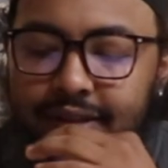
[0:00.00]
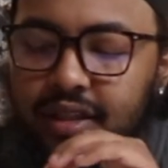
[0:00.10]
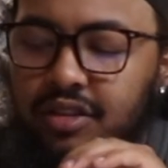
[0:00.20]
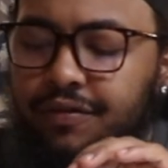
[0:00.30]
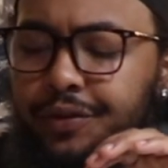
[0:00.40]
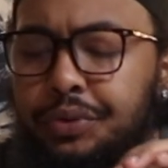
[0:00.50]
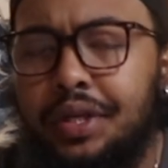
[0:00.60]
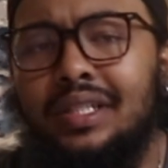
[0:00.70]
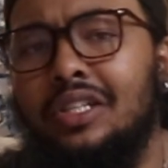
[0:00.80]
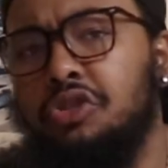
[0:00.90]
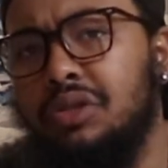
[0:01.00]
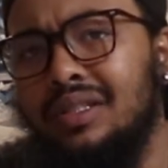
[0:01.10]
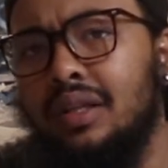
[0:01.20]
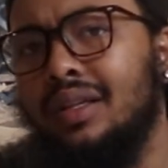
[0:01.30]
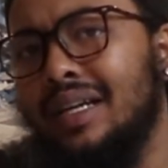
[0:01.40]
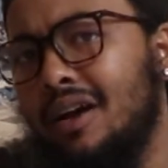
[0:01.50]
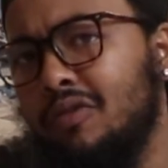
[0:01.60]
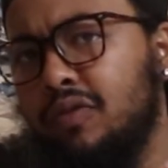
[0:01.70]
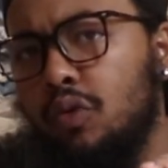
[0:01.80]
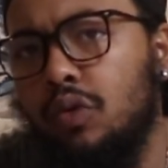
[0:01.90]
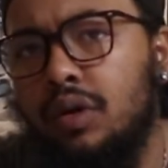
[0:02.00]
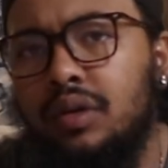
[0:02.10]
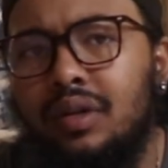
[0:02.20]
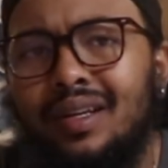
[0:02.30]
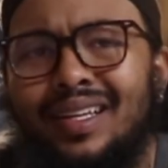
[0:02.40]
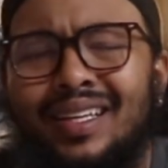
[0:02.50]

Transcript: there's a few things that you need to look out for,